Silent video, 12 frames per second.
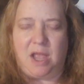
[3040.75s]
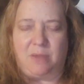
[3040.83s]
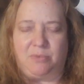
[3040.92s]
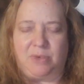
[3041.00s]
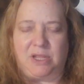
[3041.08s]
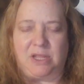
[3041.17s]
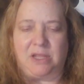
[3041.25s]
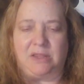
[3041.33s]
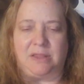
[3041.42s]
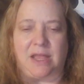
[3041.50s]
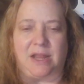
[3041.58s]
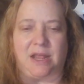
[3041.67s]
and bringing
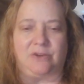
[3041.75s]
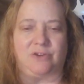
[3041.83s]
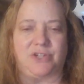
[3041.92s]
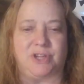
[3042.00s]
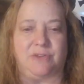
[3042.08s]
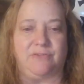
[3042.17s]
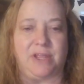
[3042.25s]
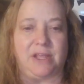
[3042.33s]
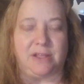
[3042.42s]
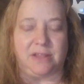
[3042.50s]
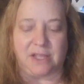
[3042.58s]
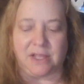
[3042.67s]
in that energy of
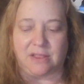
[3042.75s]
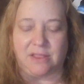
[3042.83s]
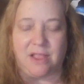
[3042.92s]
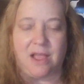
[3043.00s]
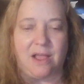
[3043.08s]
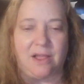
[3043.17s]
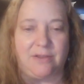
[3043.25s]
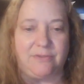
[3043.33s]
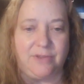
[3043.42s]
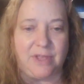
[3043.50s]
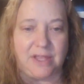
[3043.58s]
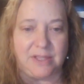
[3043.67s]
healing and
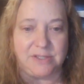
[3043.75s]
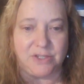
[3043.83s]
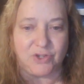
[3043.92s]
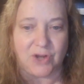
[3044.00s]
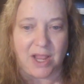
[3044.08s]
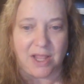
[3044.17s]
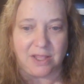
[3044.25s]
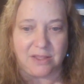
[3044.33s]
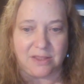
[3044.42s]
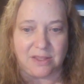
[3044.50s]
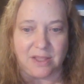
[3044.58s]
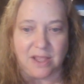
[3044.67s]
love and strength.